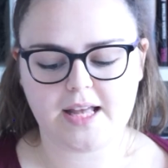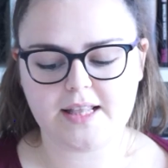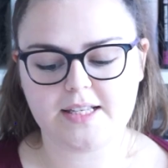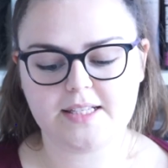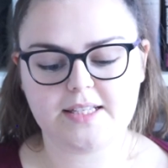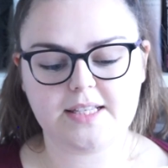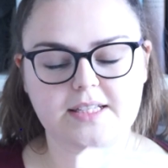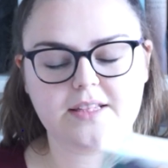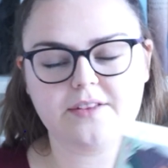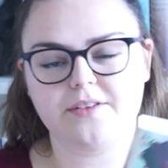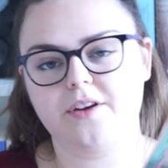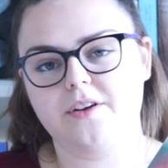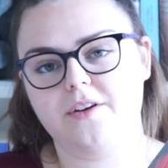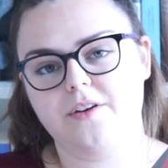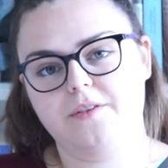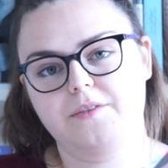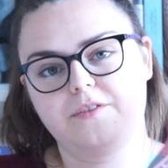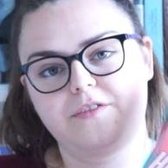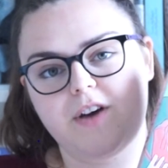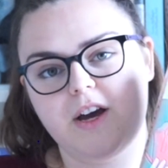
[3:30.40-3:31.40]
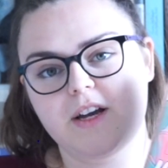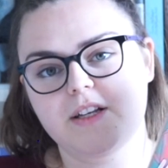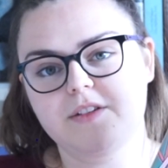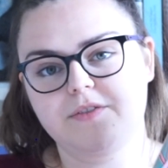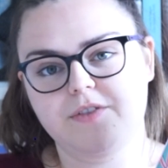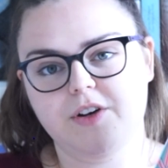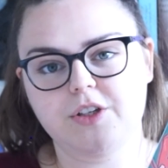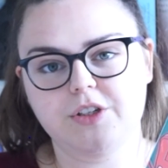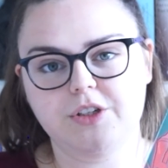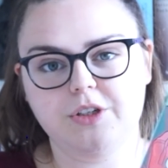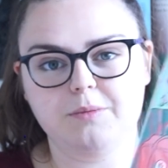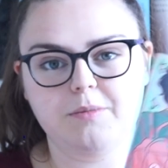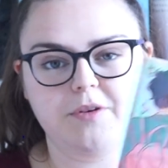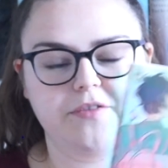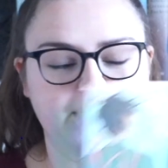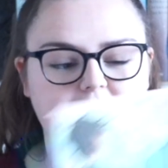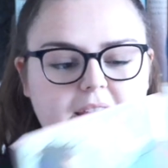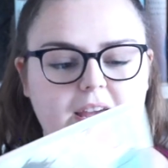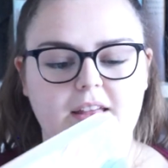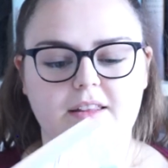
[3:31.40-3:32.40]
and this is the first volume
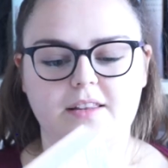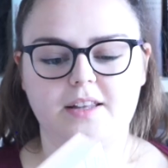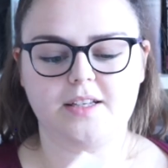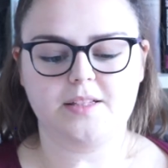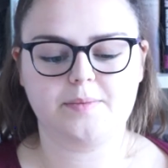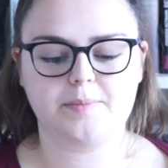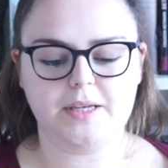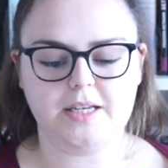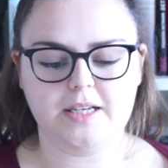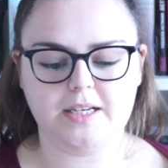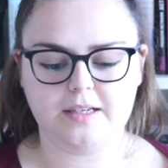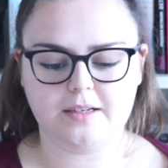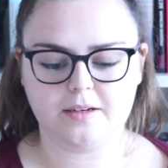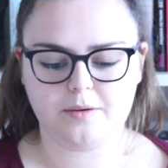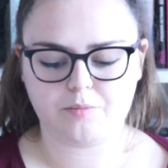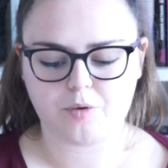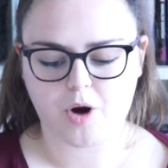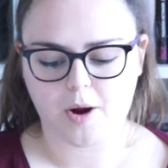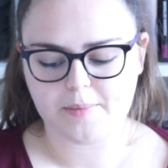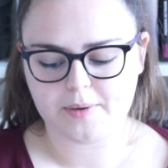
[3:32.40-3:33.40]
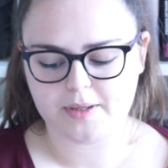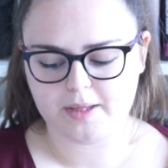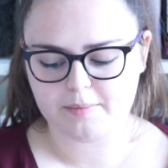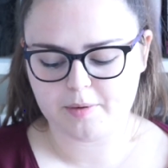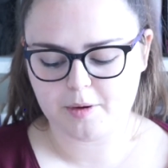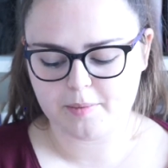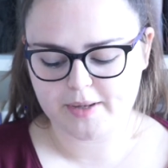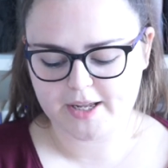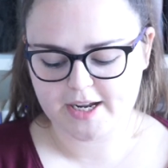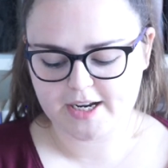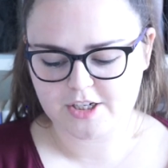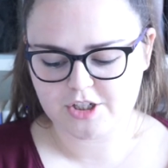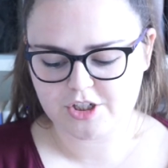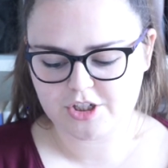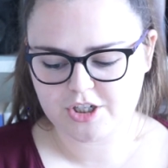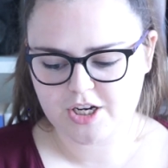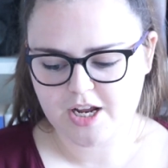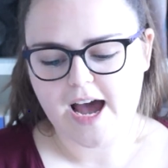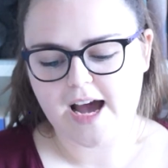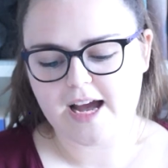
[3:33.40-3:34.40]
of it that's been properly
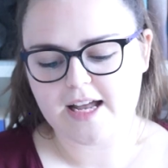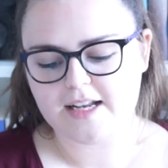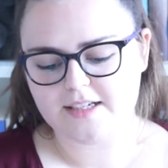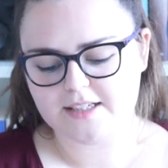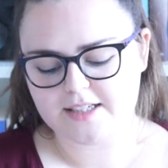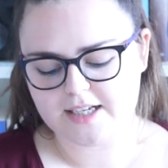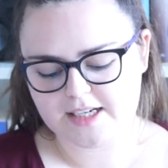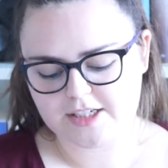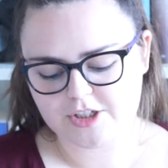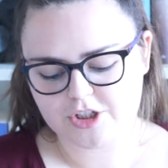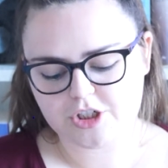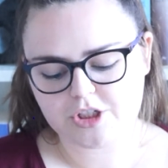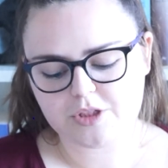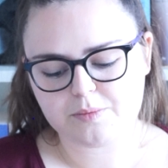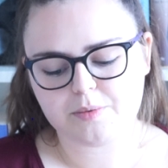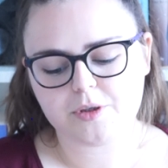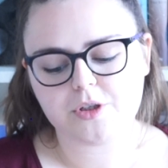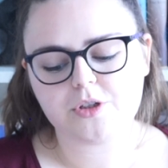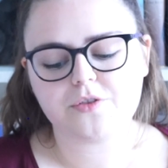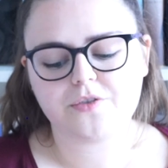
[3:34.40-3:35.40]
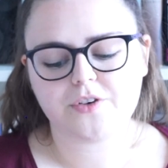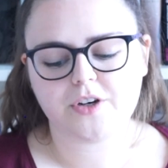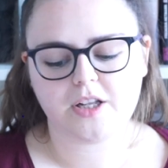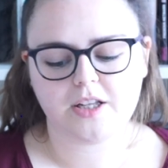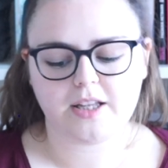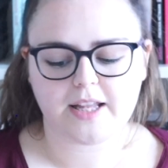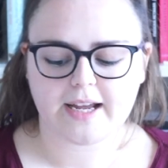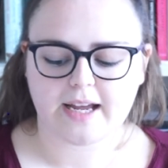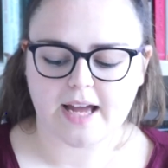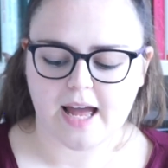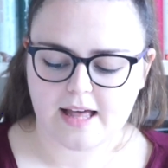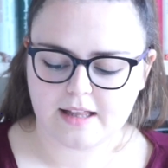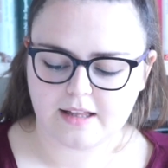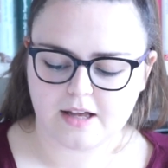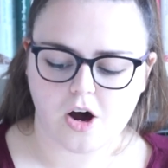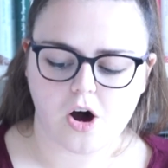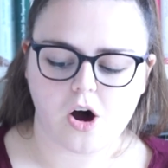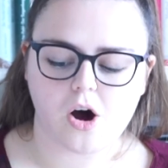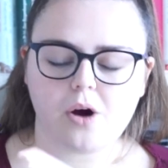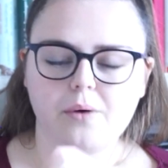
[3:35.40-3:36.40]
published and it's just beautiful. Like I
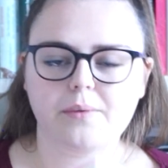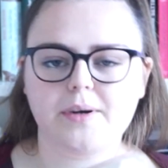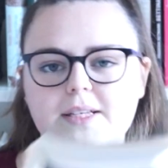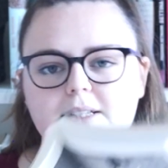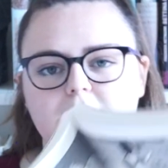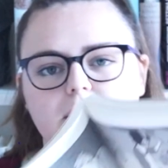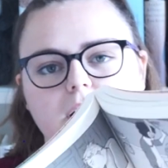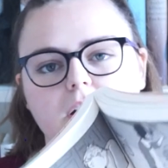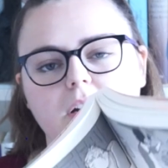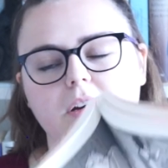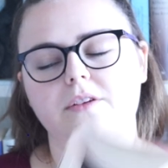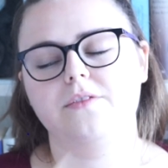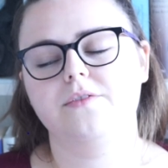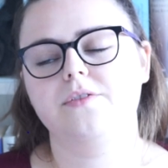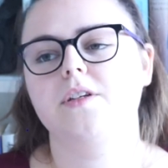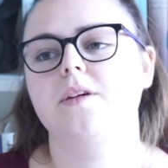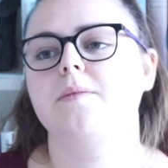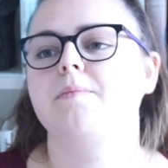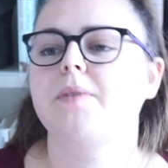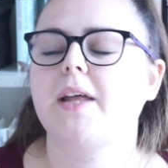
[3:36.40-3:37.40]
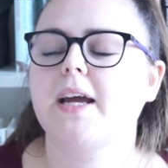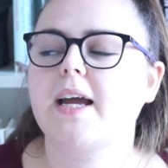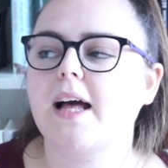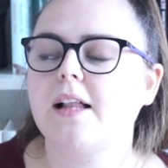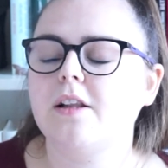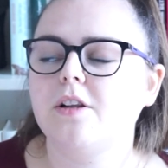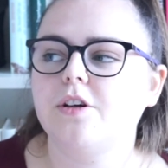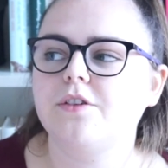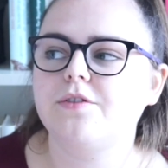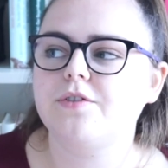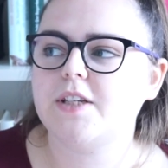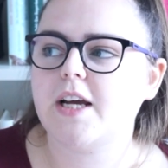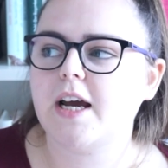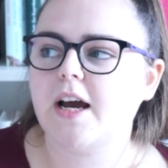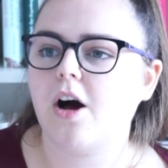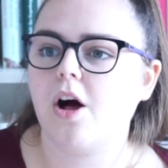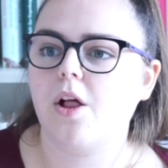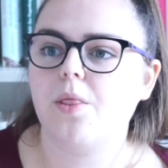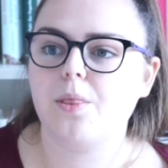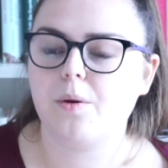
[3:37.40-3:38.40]
always loved, like I loved it
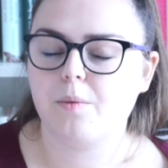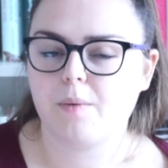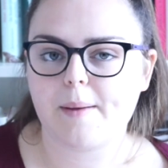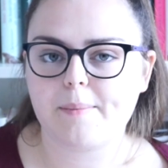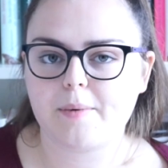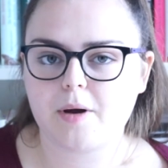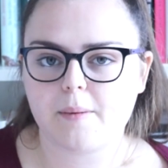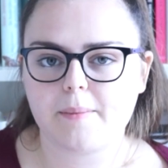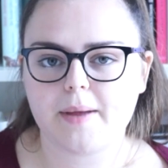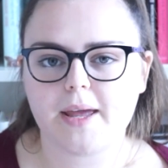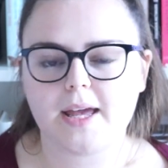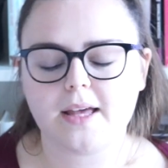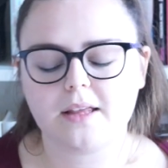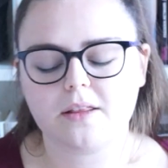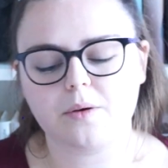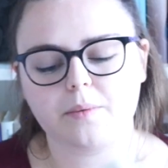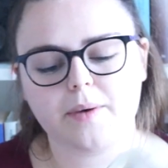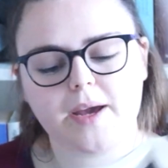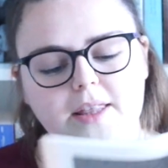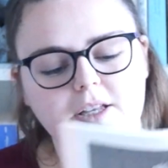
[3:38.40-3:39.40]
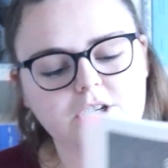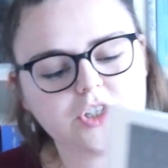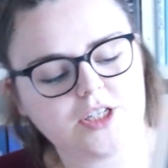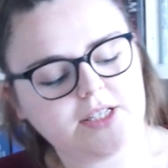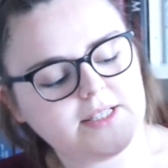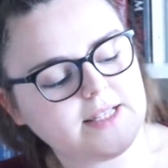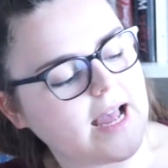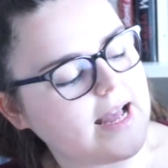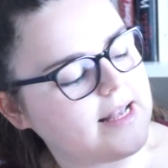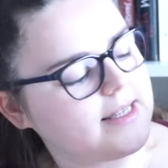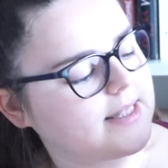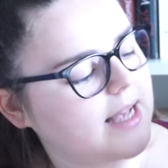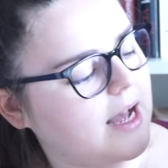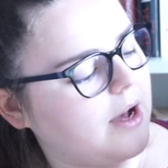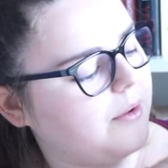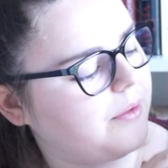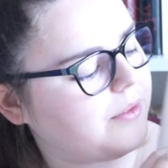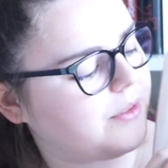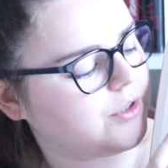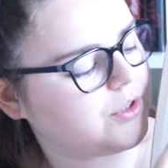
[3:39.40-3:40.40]
on the webcomic, the way that she sets
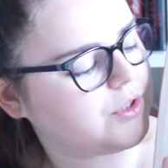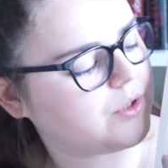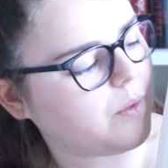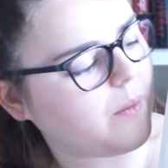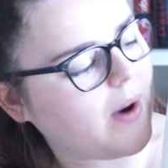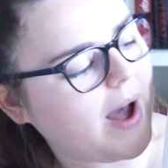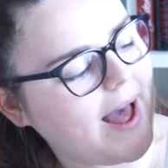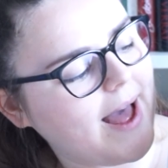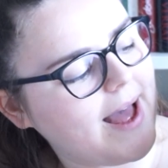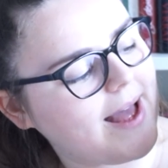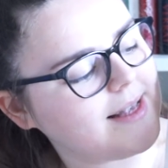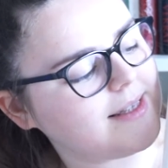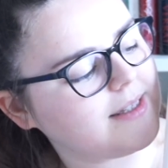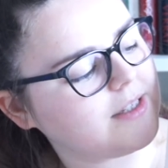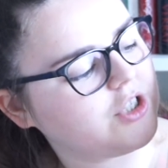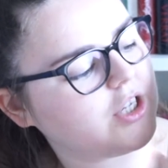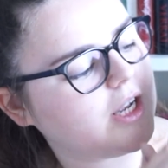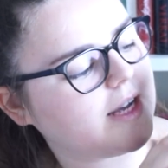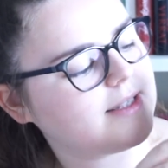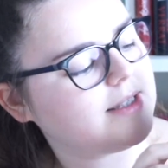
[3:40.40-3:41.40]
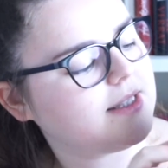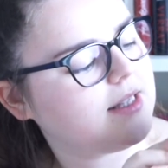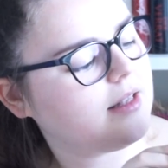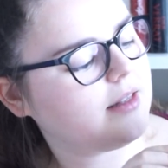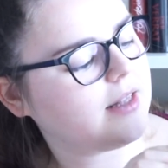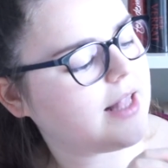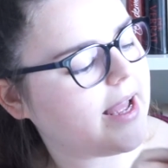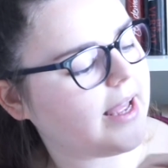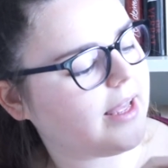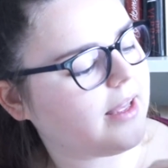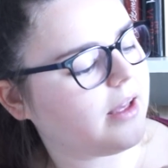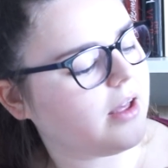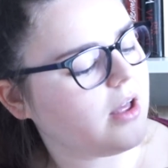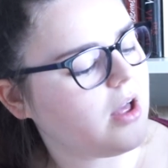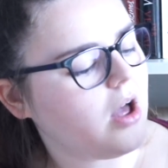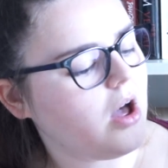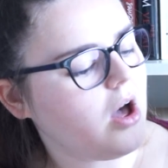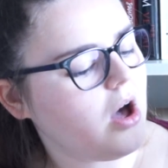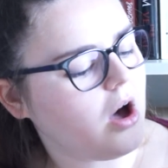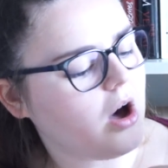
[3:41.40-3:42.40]
out the squares squares. She has like
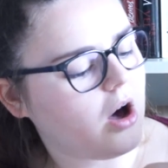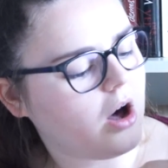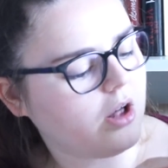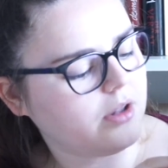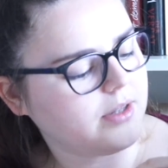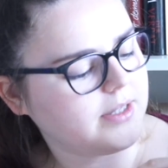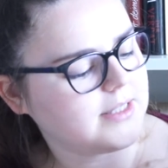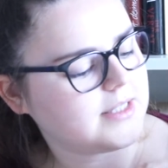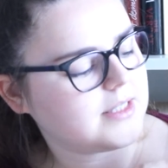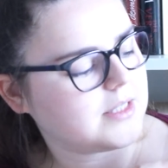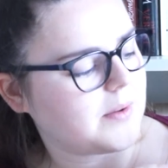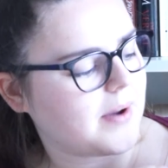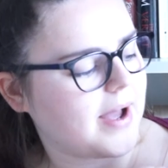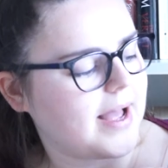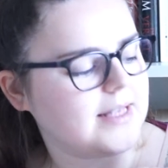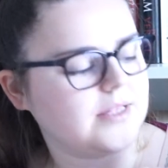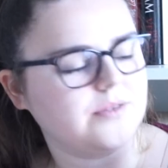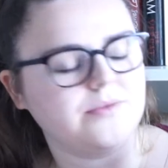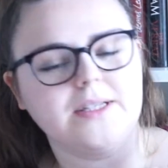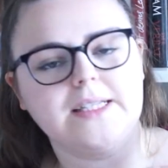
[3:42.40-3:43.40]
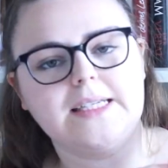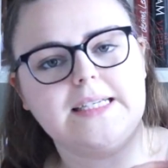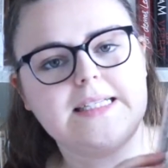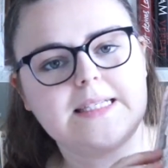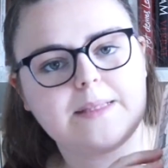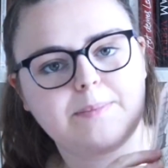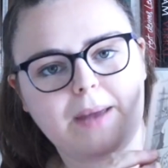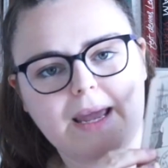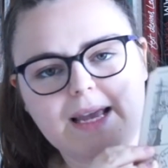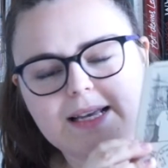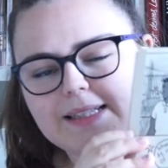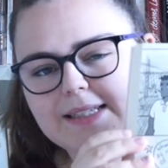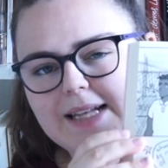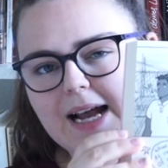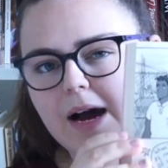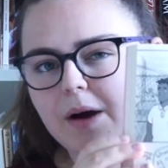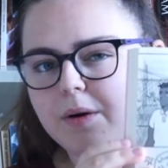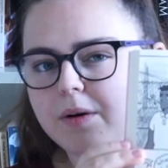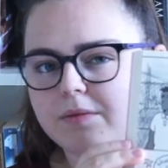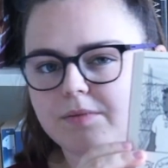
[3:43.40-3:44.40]
all these squares really spaced
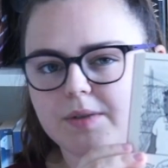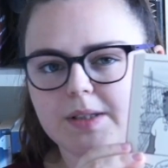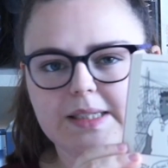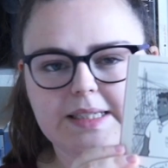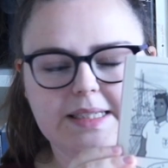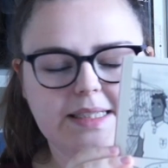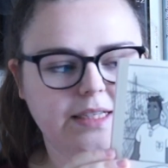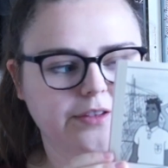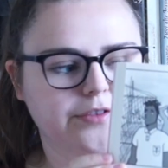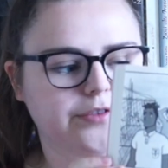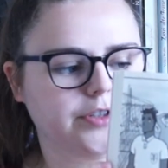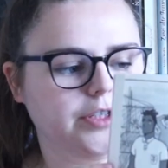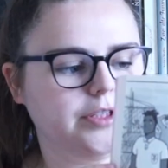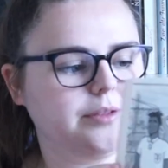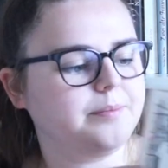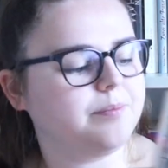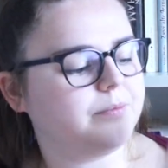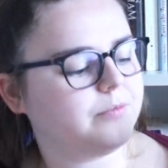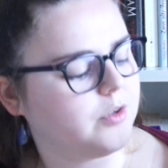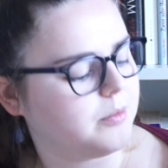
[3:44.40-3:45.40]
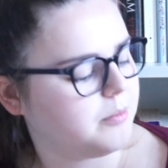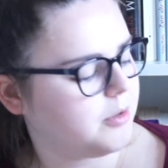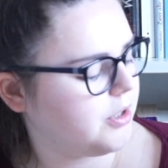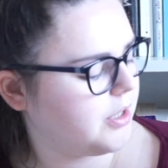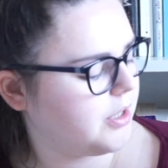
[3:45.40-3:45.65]
out and really different from